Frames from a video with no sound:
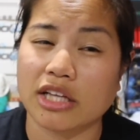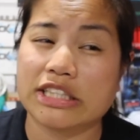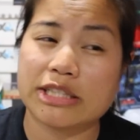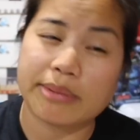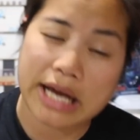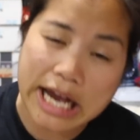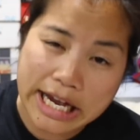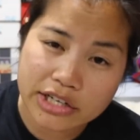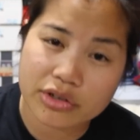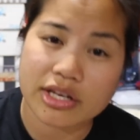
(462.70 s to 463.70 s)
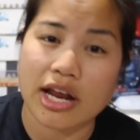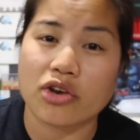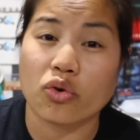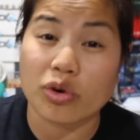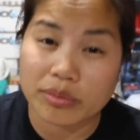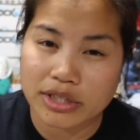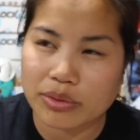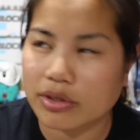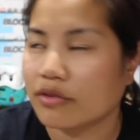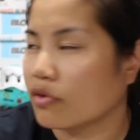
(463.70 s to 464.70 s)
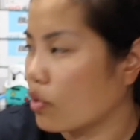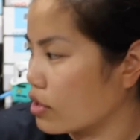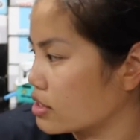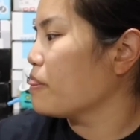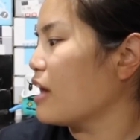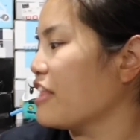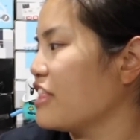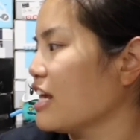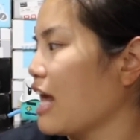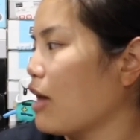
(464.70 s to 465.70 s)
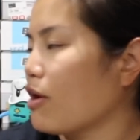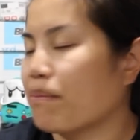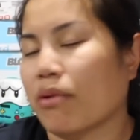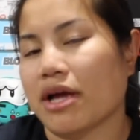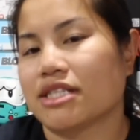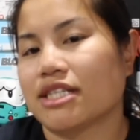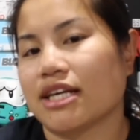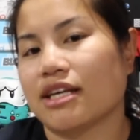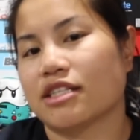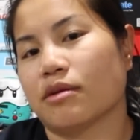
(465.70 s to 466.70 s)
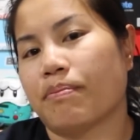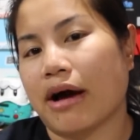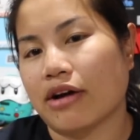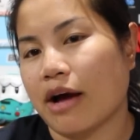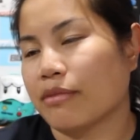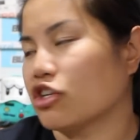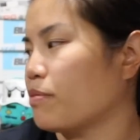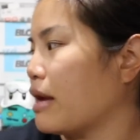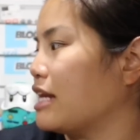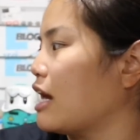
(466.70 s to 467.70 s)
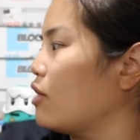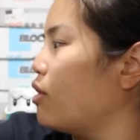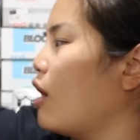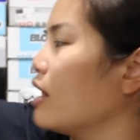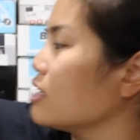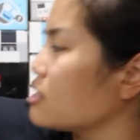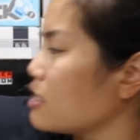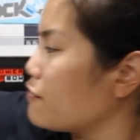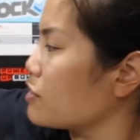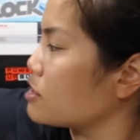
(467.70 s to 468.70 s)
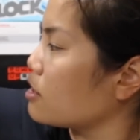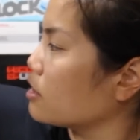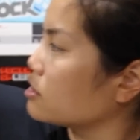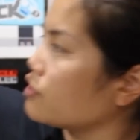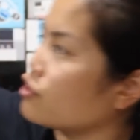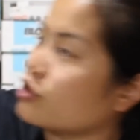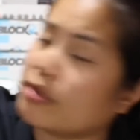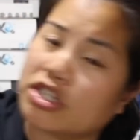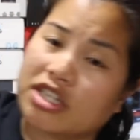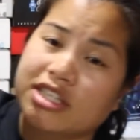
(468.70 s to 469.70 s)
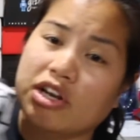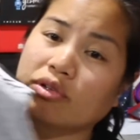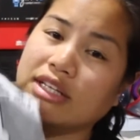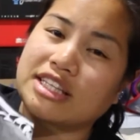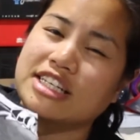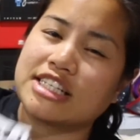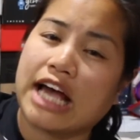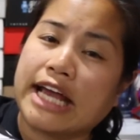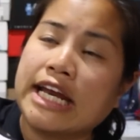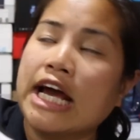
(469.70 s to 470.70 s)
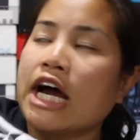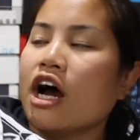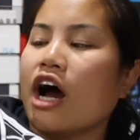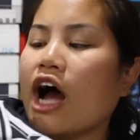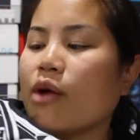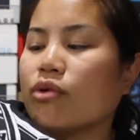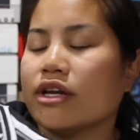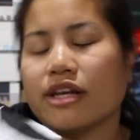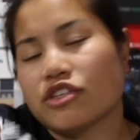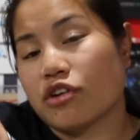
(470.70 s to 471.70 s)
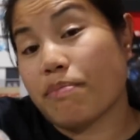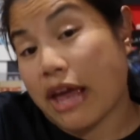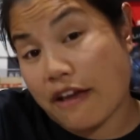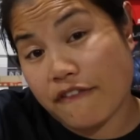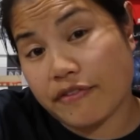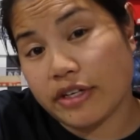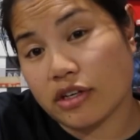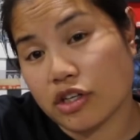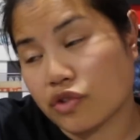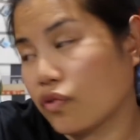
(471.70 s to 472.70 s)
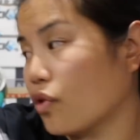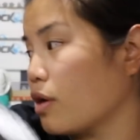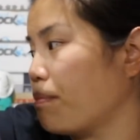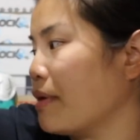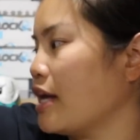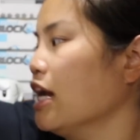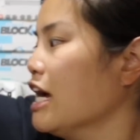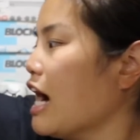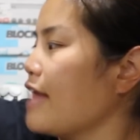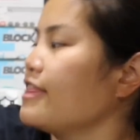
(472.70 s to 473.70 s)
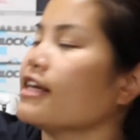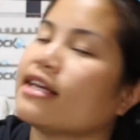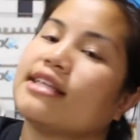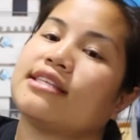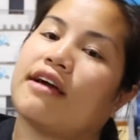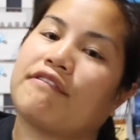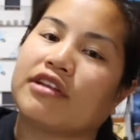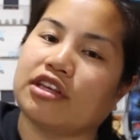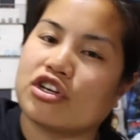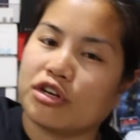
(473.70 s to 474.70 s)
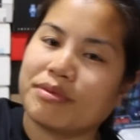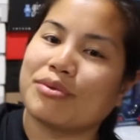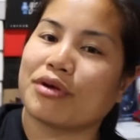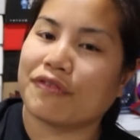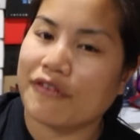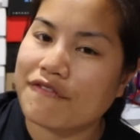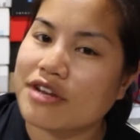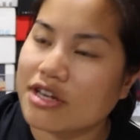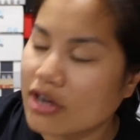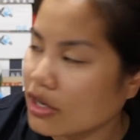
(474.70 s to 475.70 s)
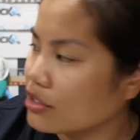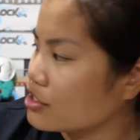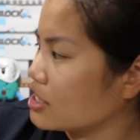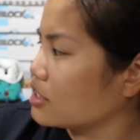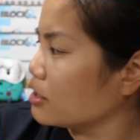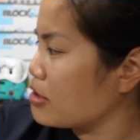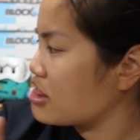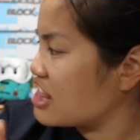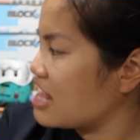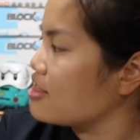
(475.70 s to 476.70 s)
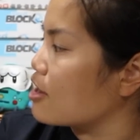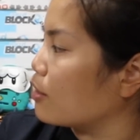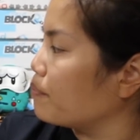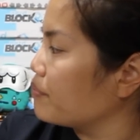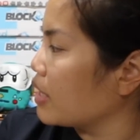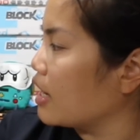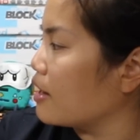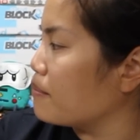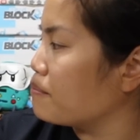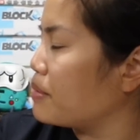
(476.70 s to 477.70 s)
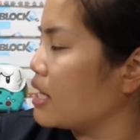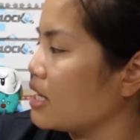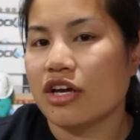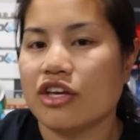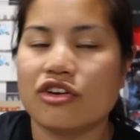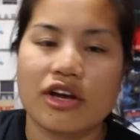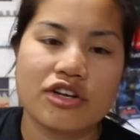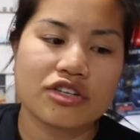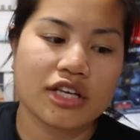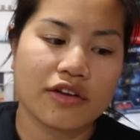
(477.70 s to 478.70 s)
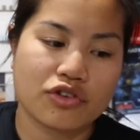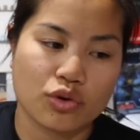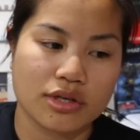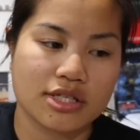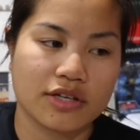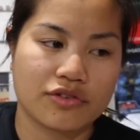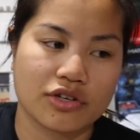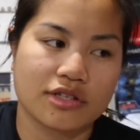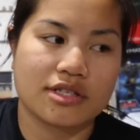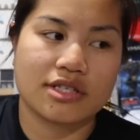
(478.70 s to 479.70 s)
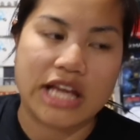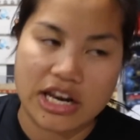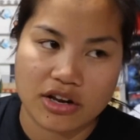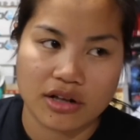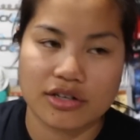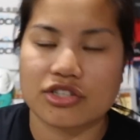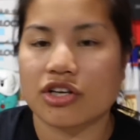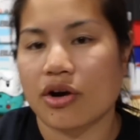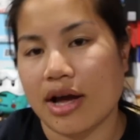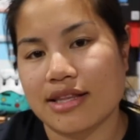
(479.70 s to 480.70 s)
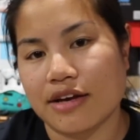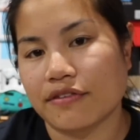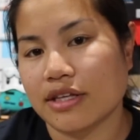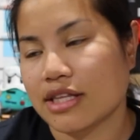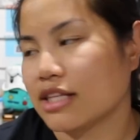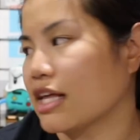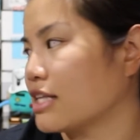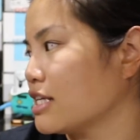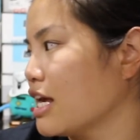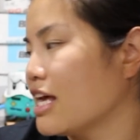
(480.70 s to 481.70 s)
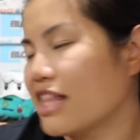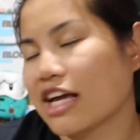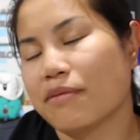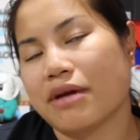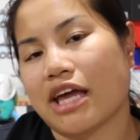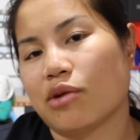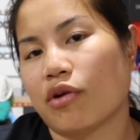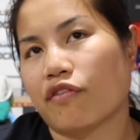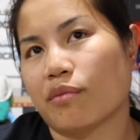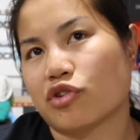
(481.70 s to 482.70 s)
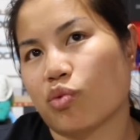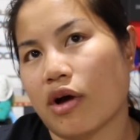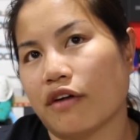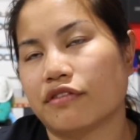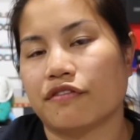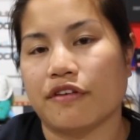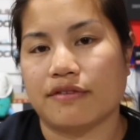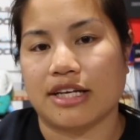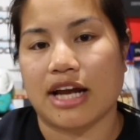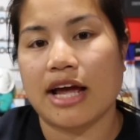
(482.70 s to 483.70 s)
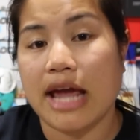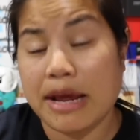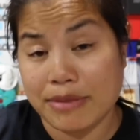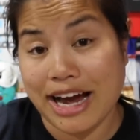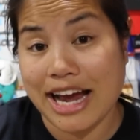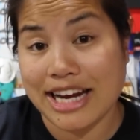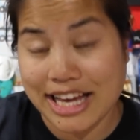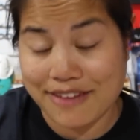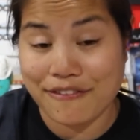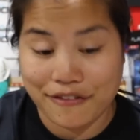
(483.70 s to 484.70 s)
a little bit higher than I normally would, of course. I think how I priced it is about how much I'd pay. Now, honestly, for this long sleeve shirt, especially because I don't like the design, I wouldn't necessarily pay $15 for it, but I think it definitely could be worth $15. It's a little bit thin, though. But, you know, I usually give short sleeve shirts $10, so I definitely think that can be anywhere from 12 to 15. I aimed high and I gave it